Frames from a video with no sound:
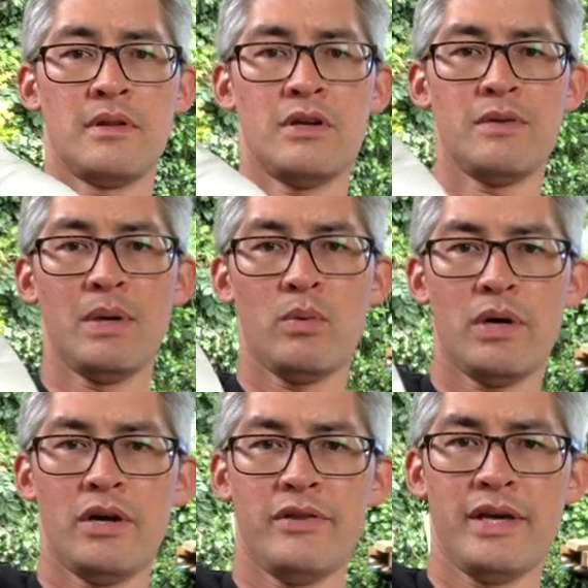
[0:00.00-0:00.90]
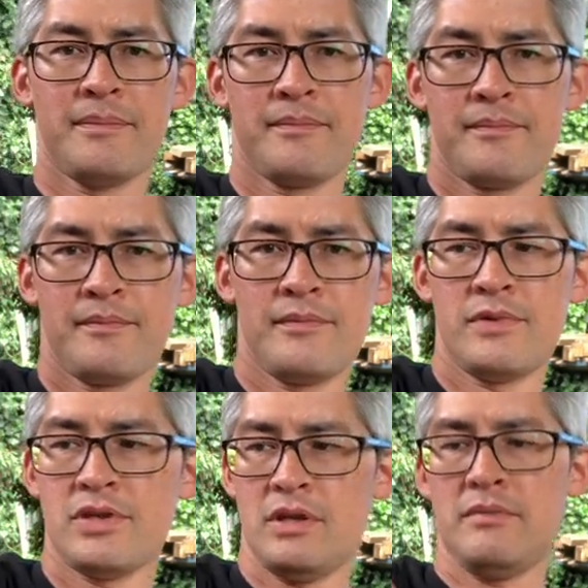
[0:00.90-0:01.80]
they're a bit white, aren't they?
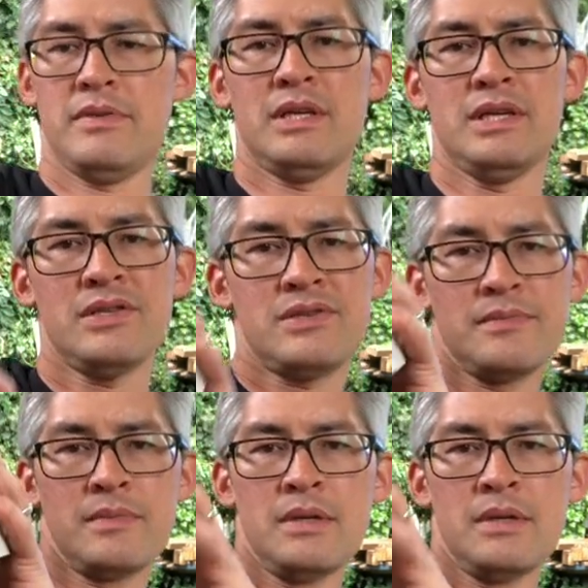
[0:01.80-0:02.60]
So, these,